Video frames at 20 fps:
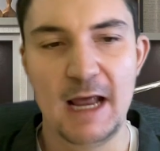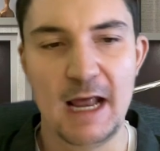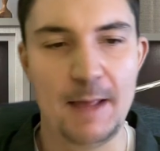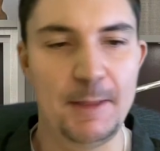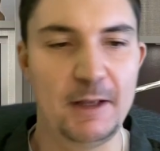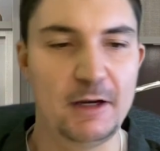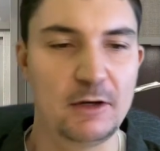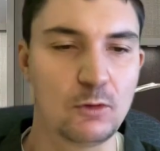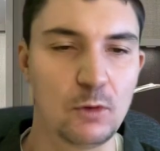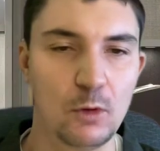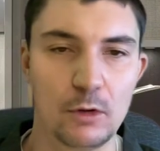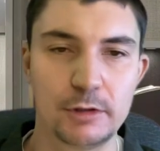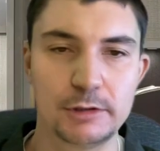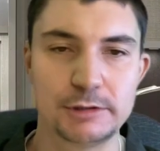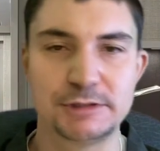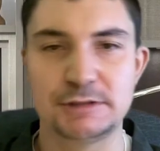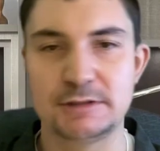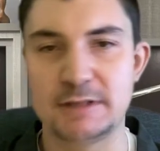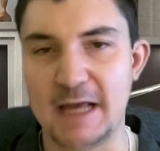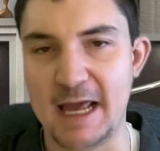And then, of
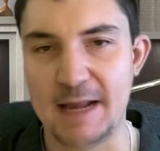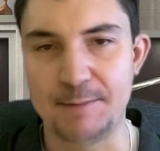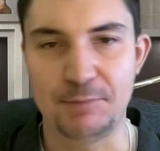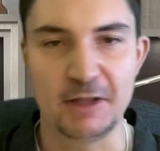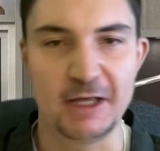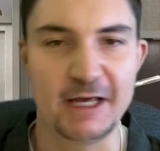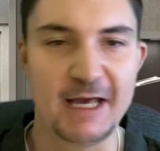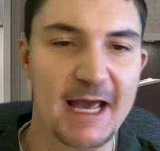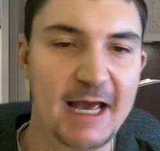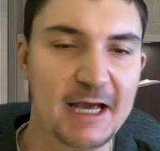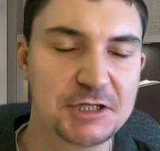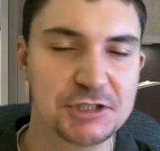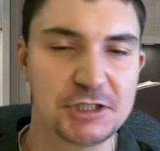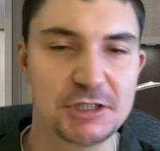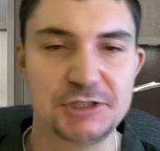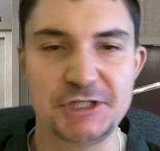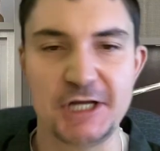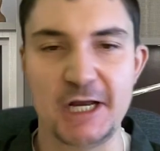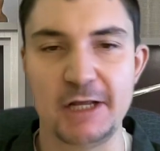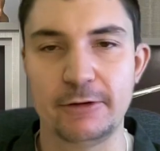course, they had play
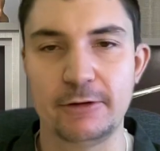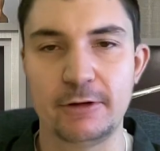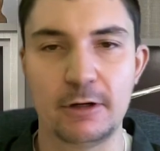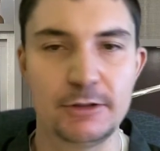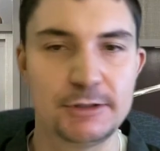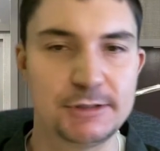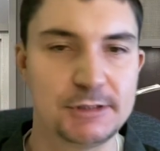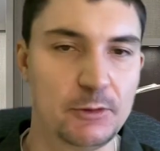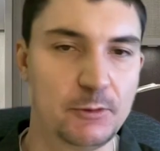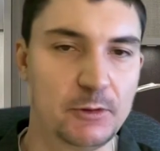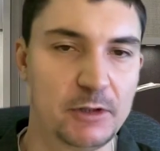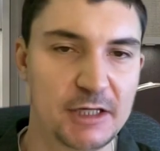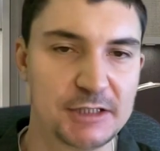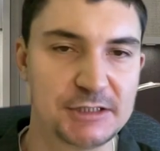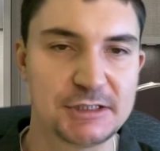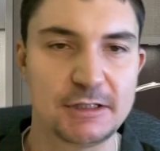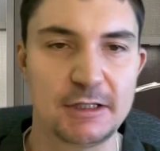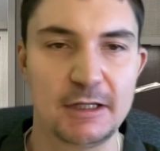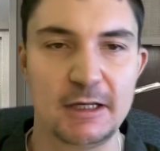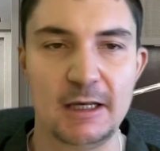action, Jalen Hurts doing
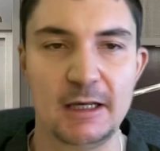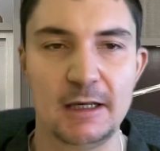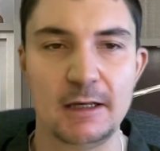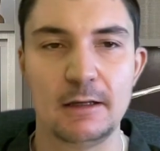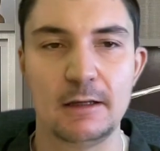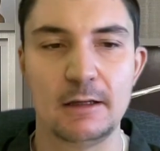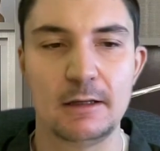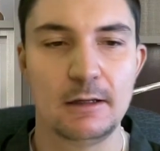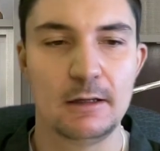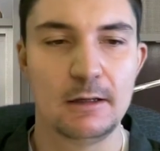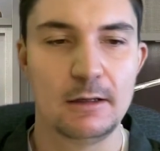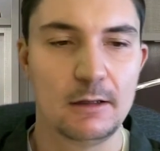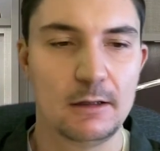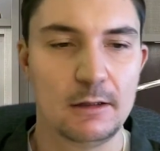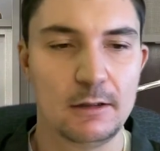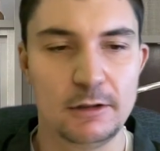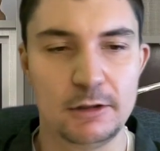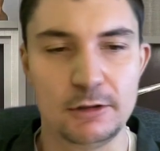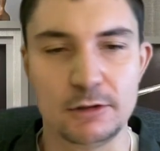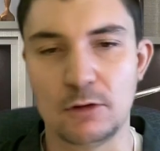his thing,
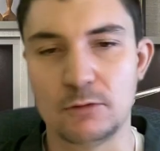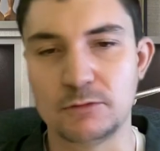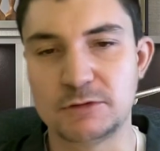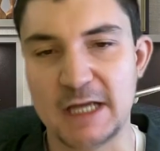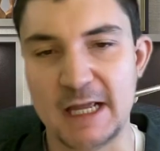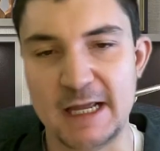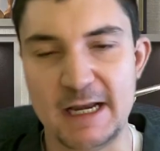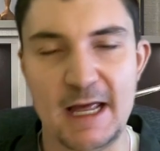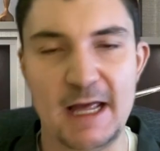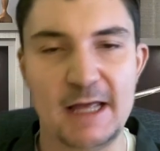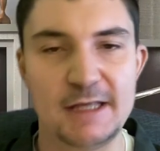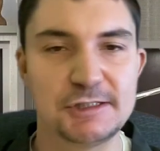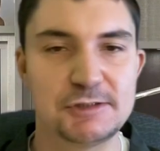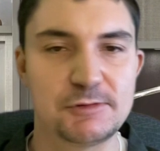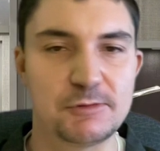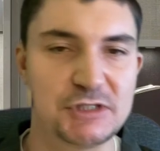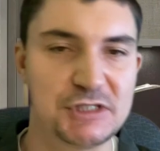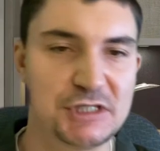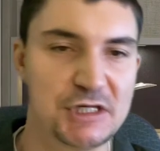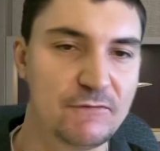you know, tight
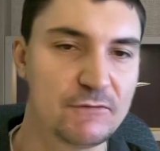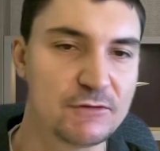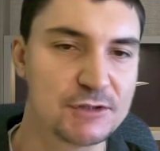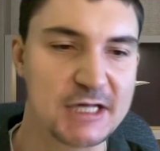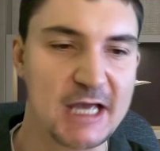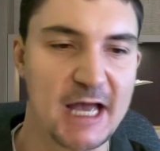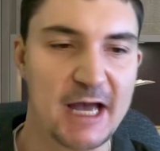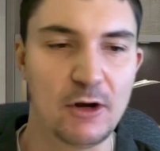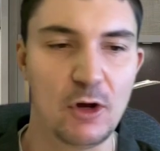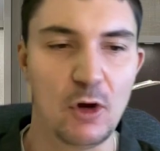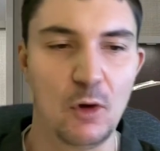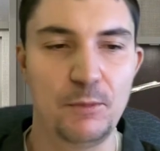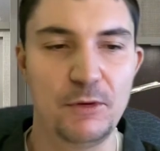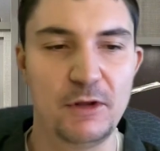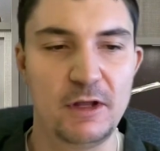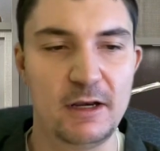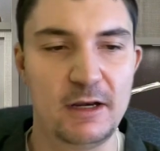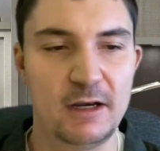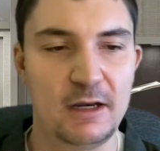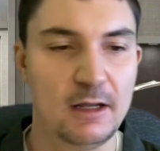ends, receivers got
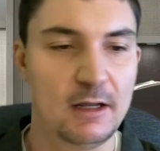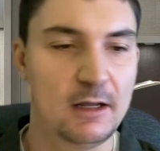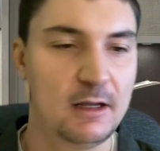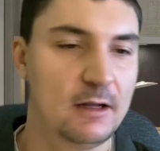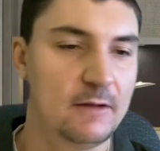open.